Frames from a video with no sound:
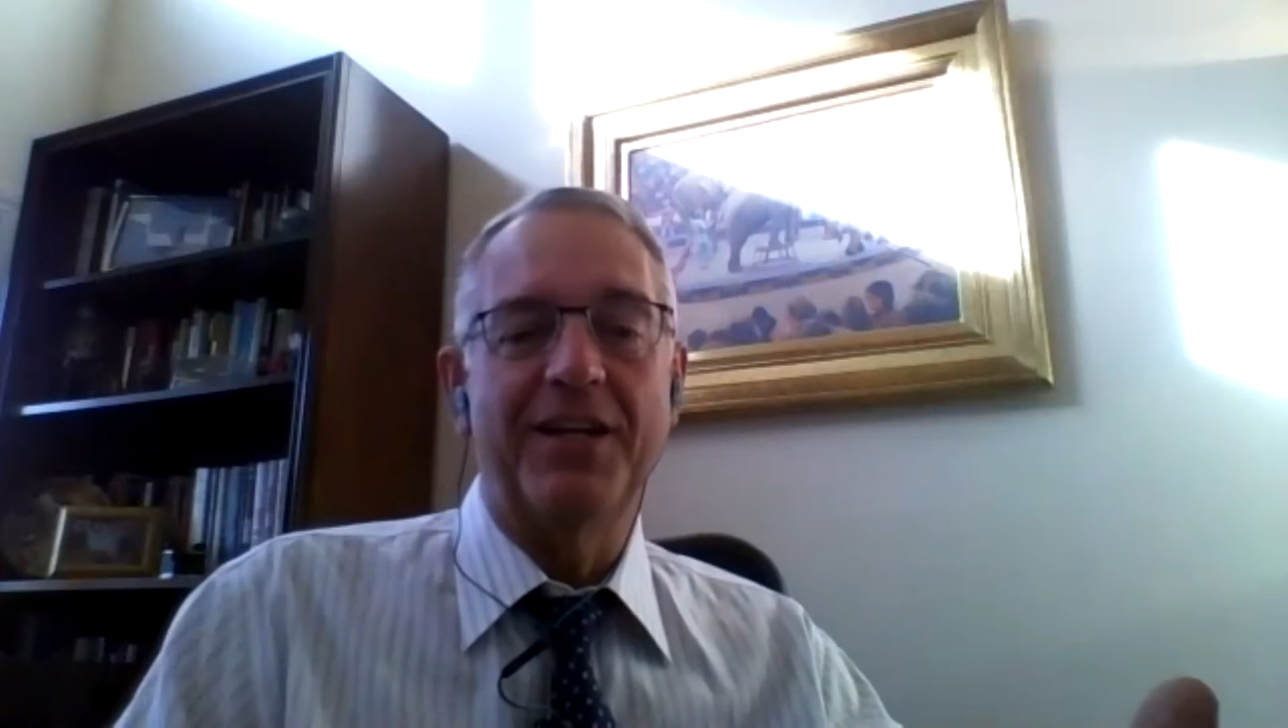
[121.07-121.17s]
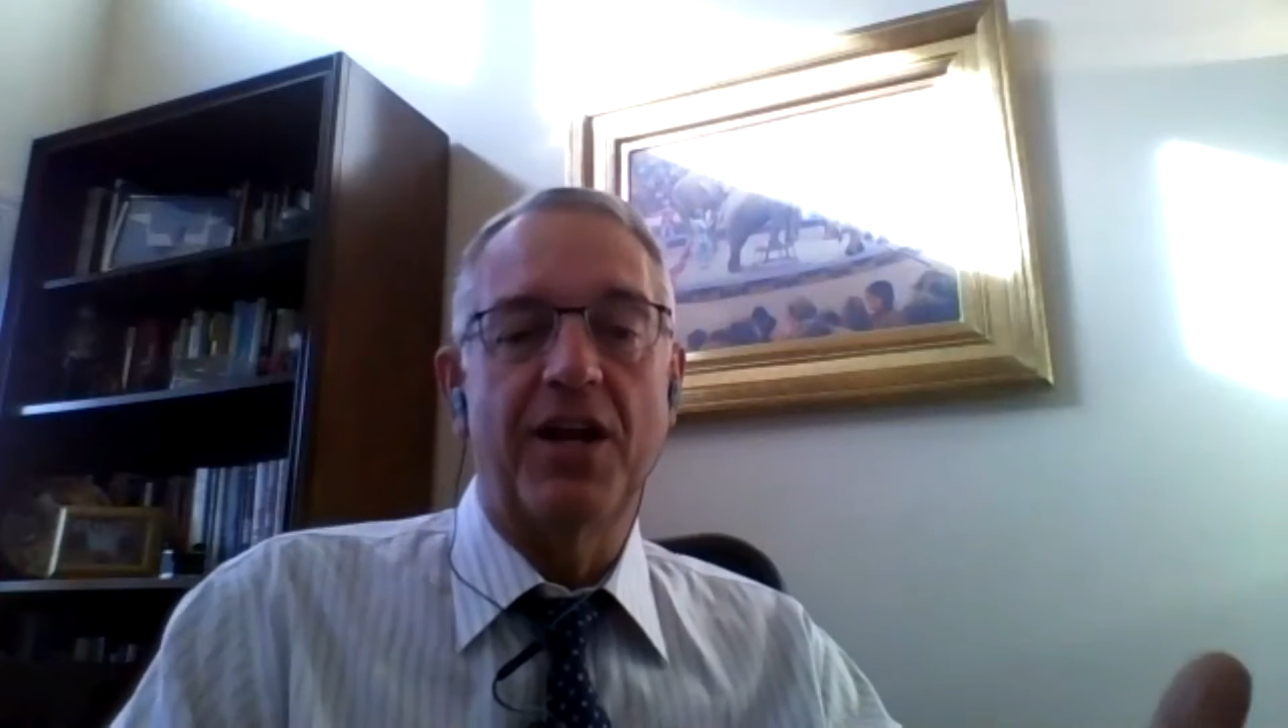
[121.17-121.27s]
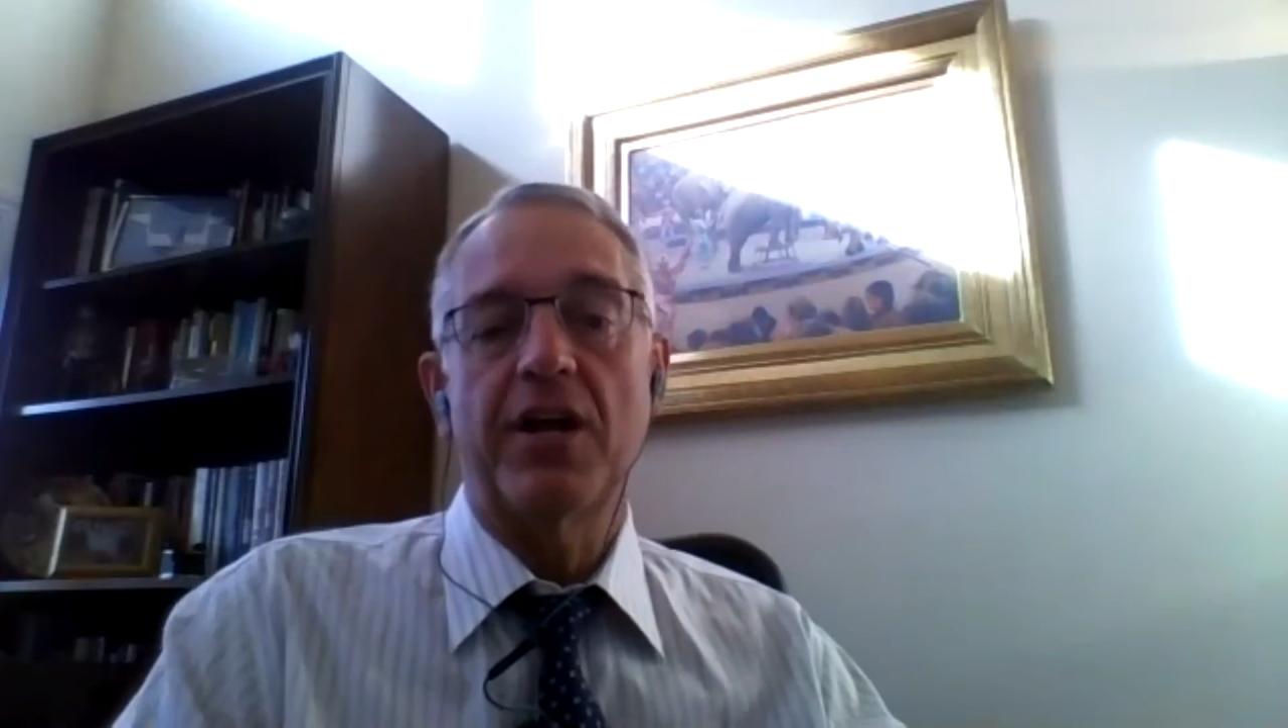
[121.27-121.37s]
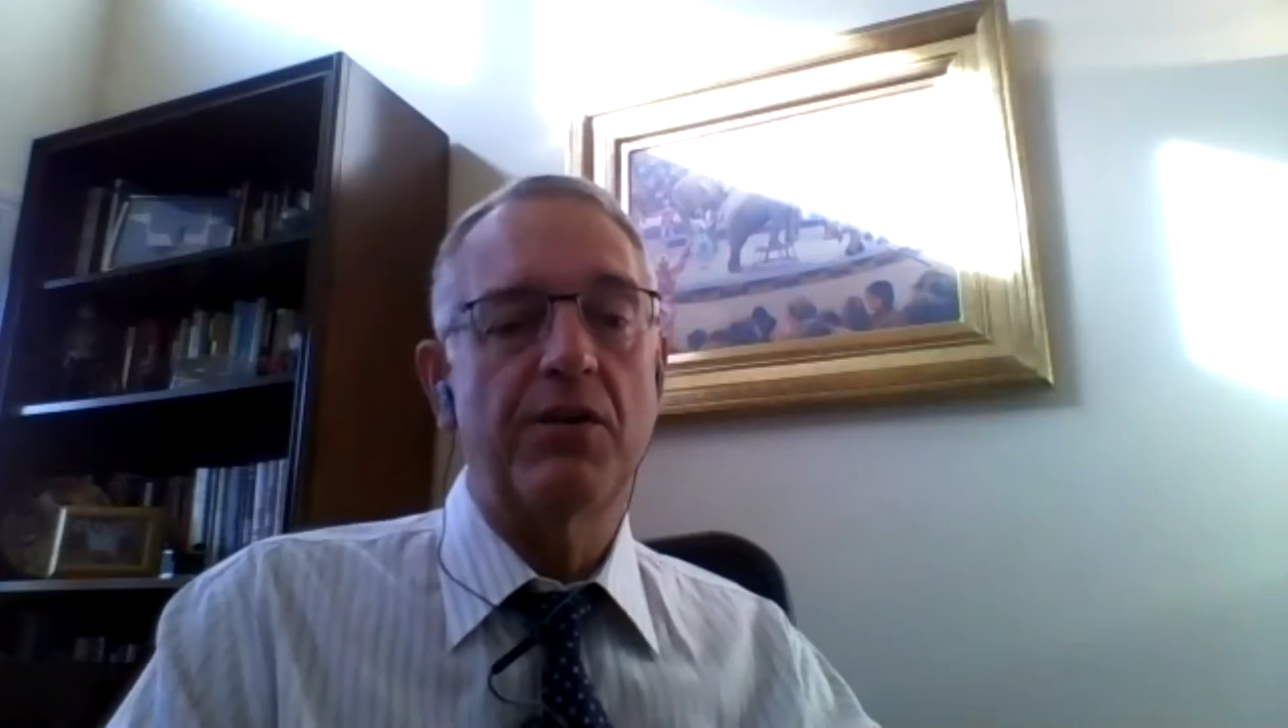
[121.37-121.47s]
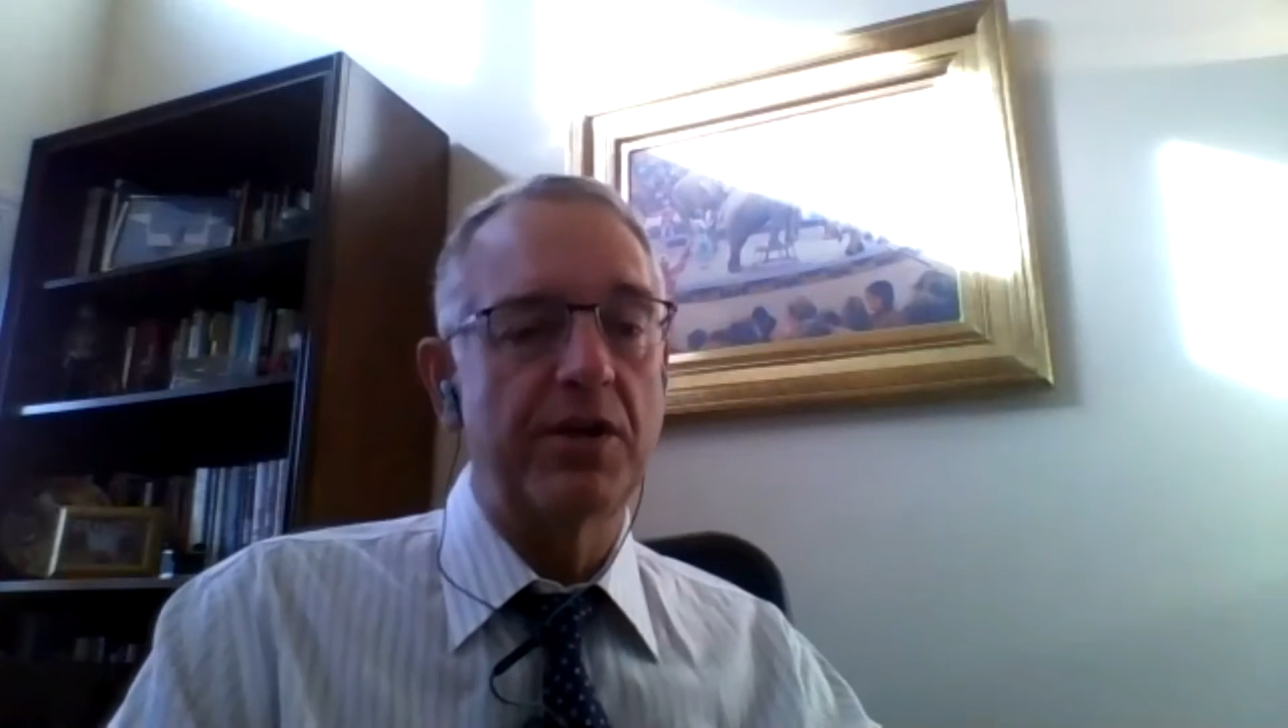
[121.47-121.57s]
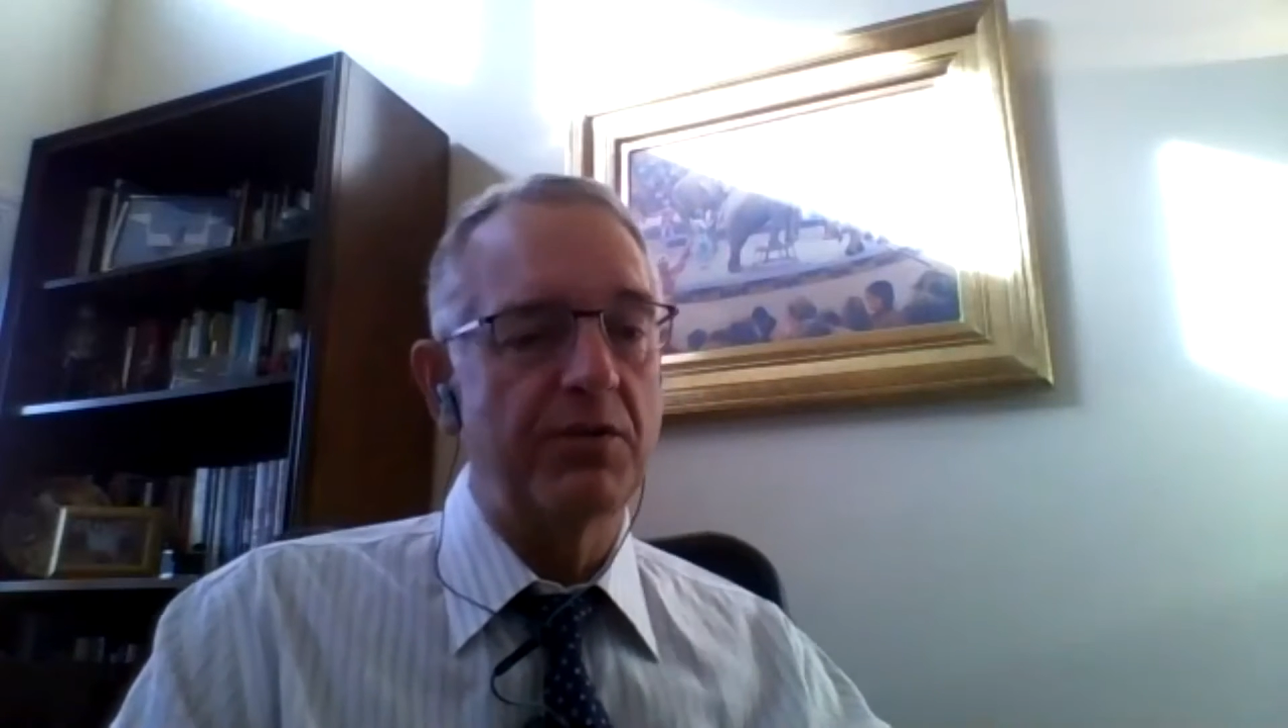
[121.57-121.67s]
they're not already